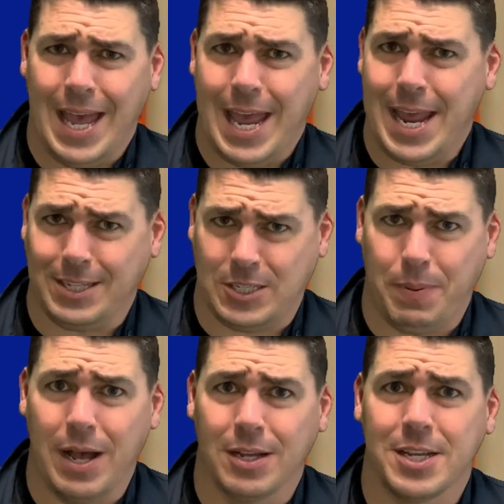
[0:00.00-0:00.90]
He
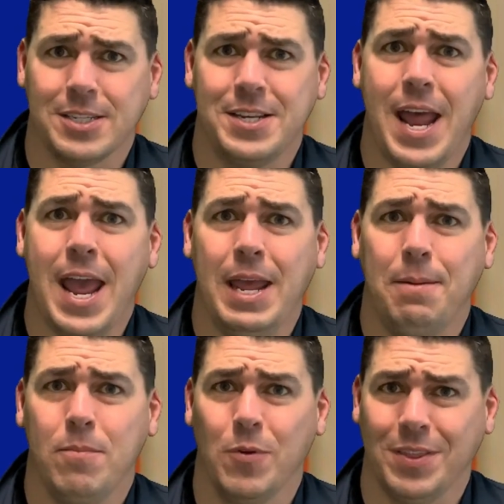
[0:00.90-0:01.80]
spells his
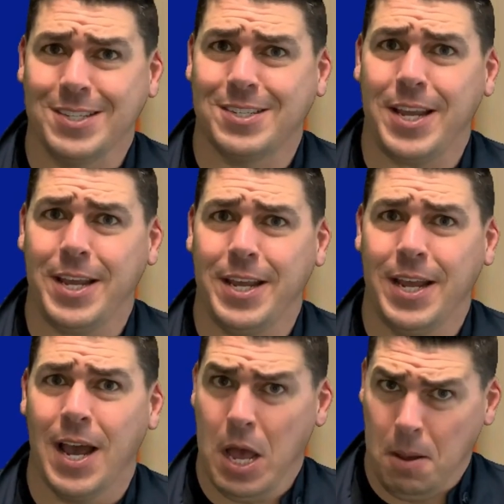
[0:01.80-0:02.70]
name with a C,
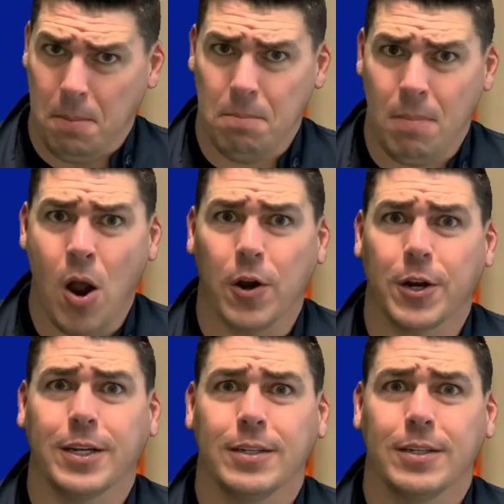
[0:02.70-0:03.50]
Mark.